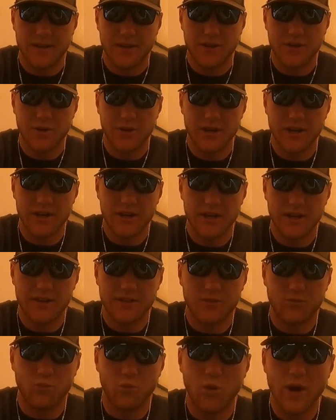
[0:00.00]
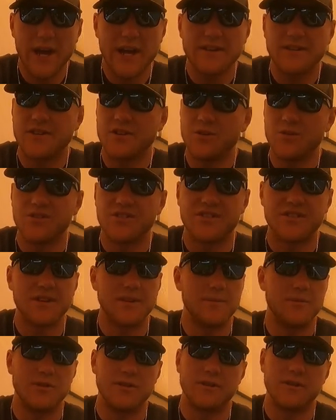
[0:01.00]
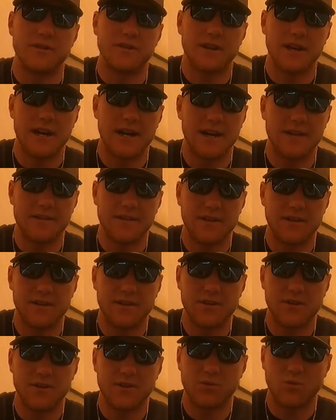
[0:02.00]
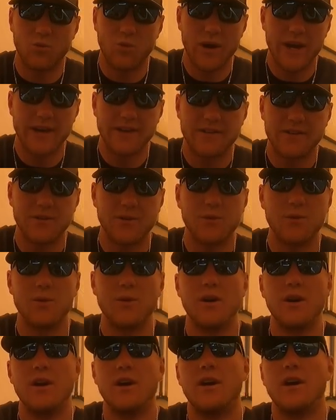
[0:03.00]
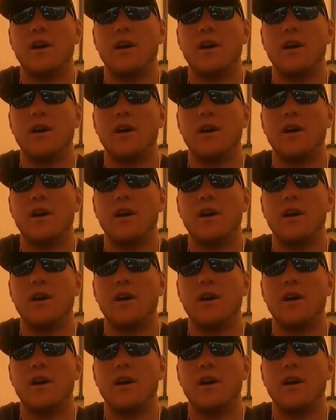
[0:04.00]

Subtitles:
you know, it's way too similar, guys. You know, it's way too,